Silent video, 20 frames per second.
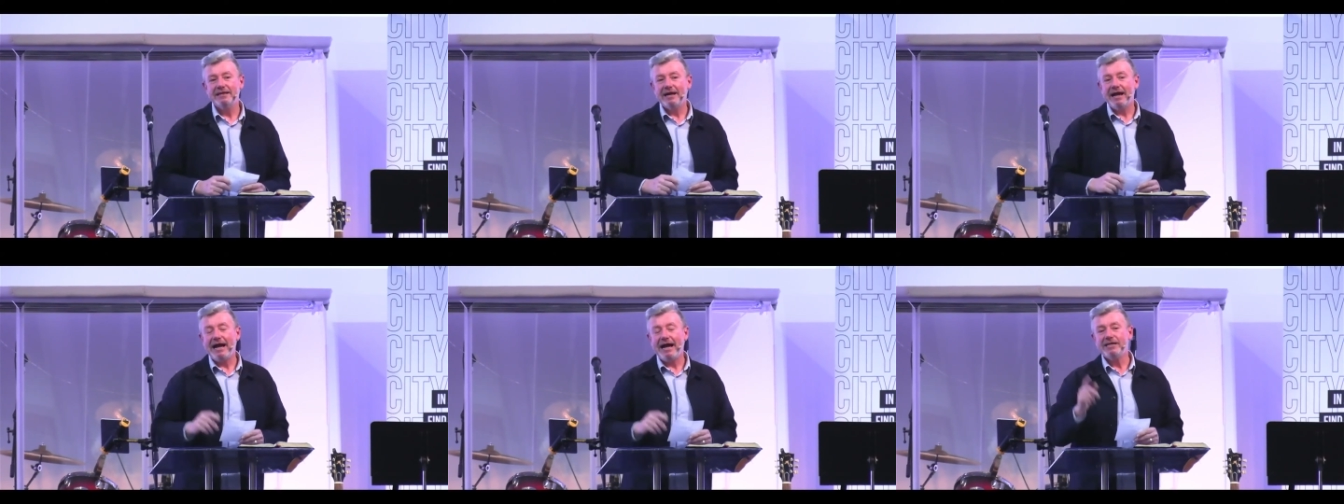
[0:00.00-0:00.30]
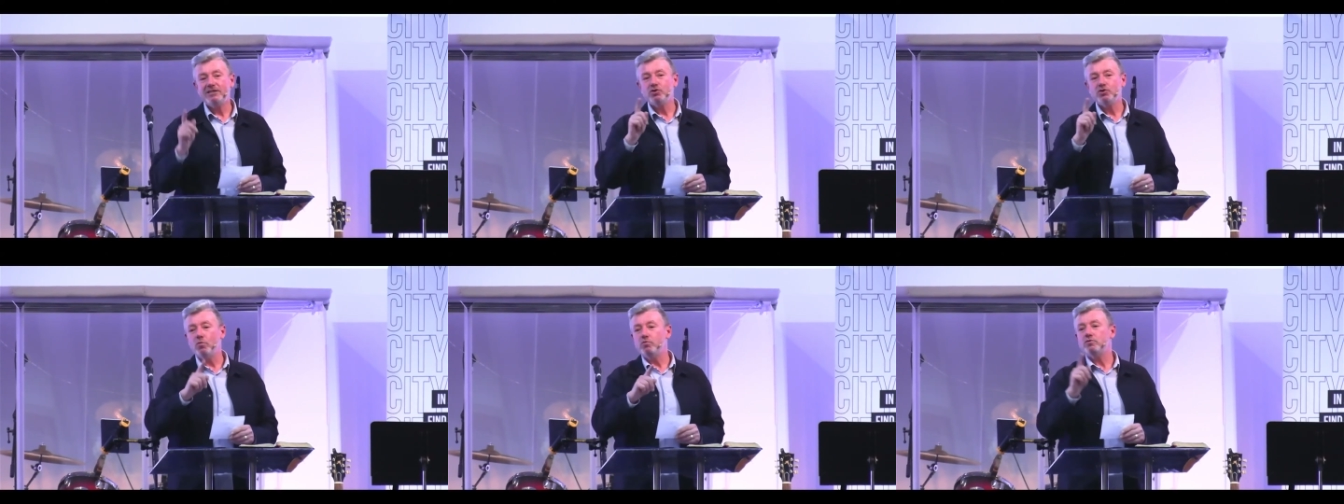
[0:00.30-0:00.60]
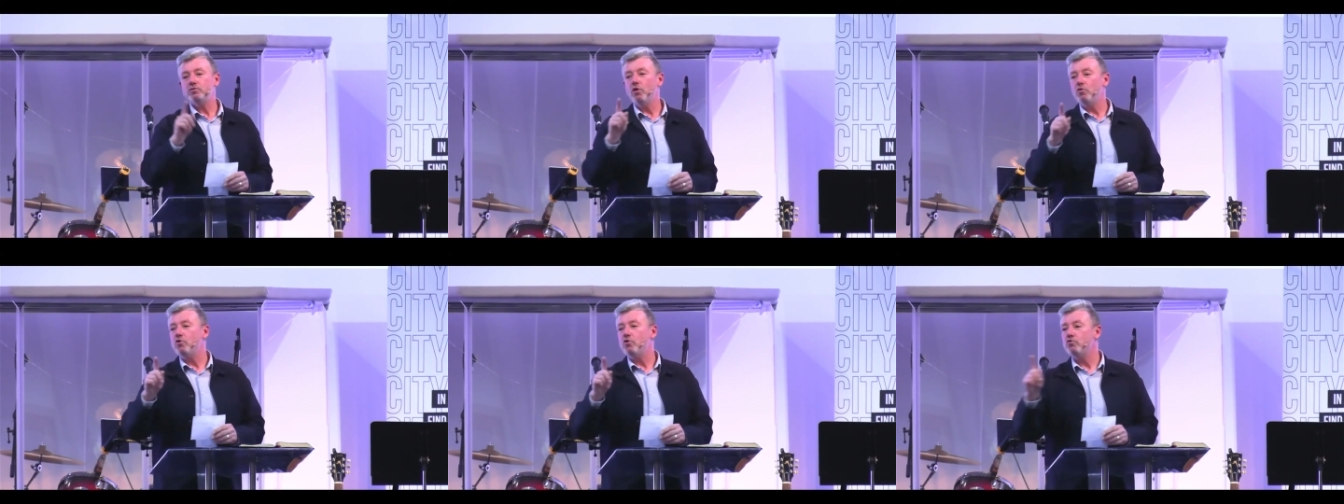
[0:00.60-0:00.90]
I don't
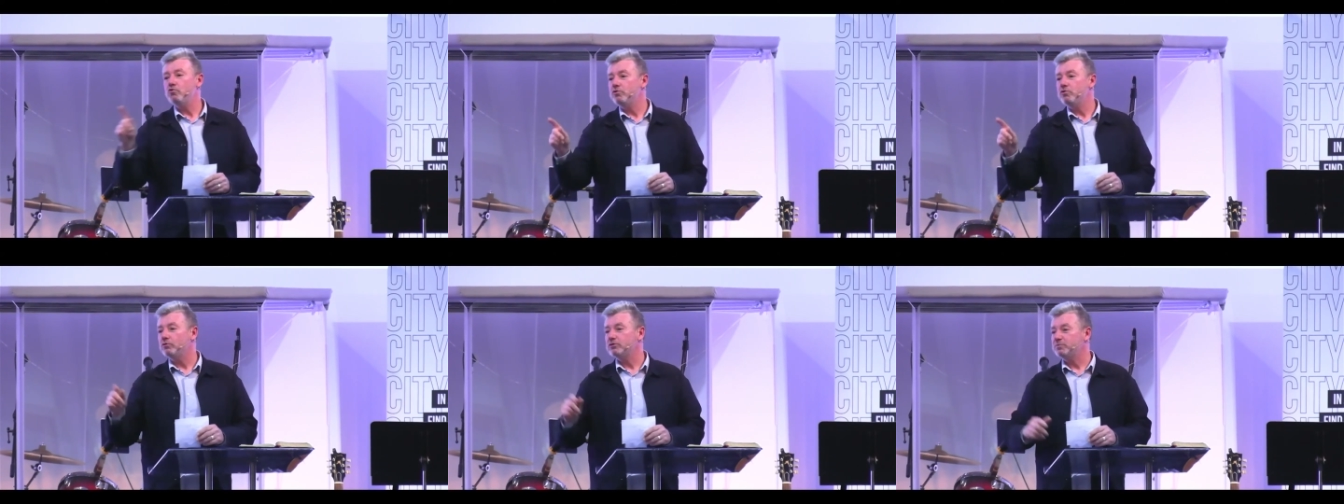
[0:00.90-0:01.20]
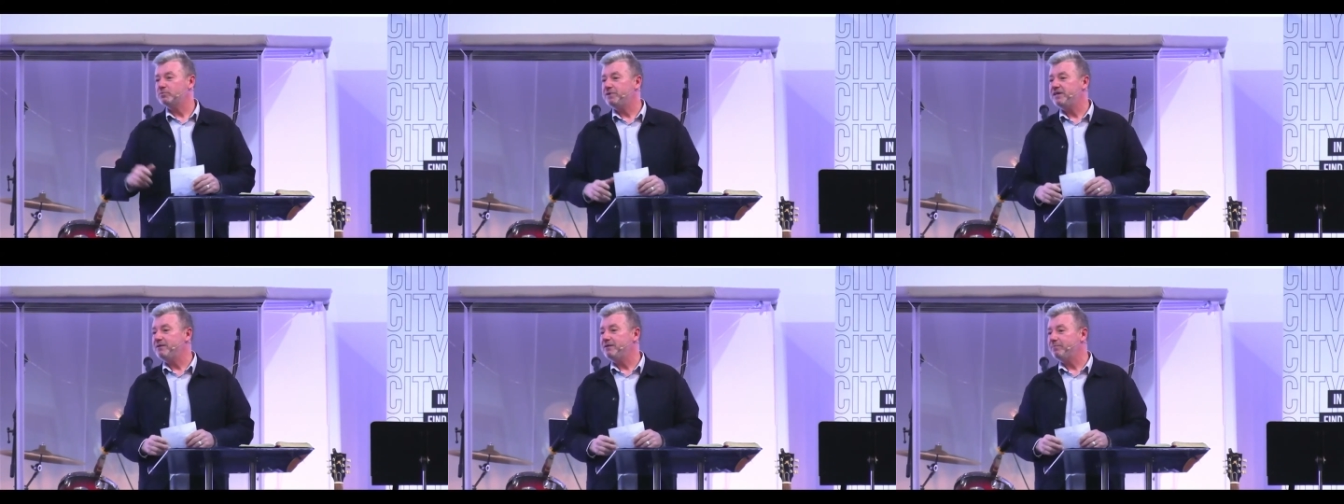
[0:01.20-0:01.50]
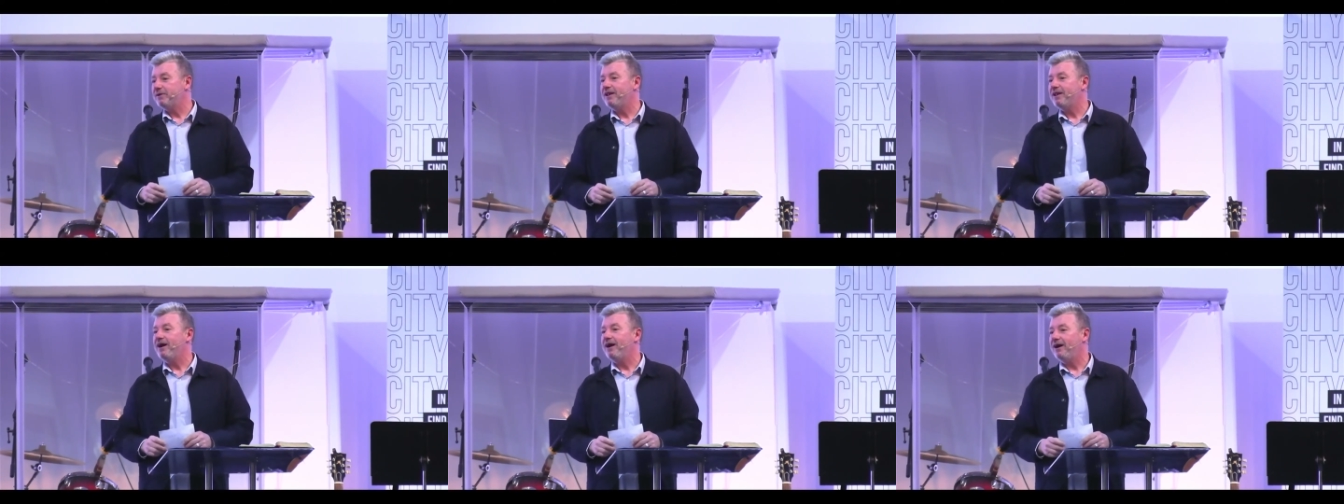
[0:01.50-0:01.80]
know who those
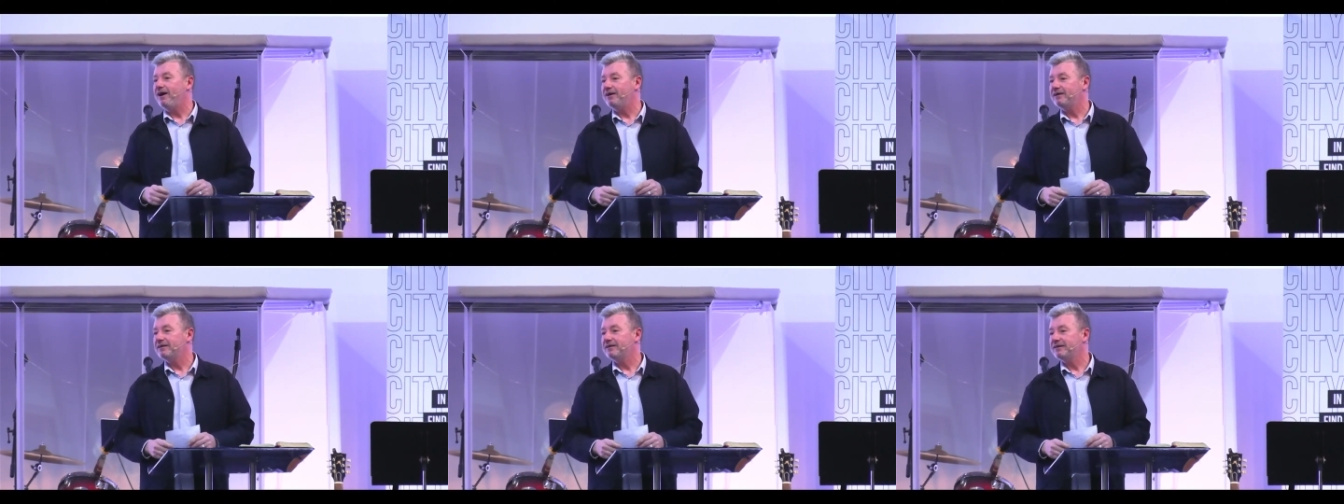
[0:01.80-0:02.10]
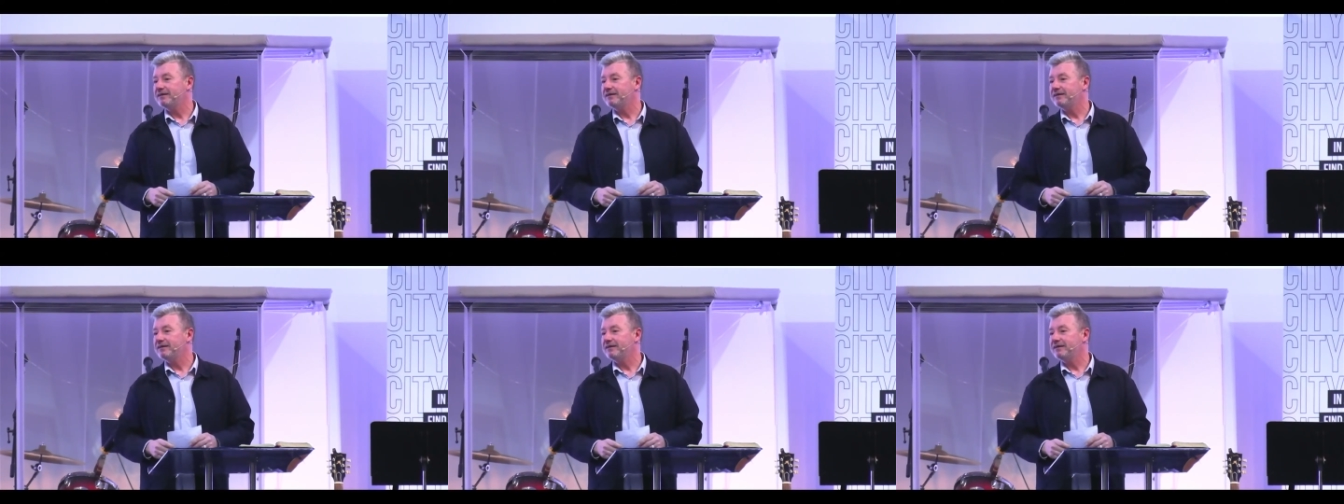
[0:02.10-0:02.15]
people are,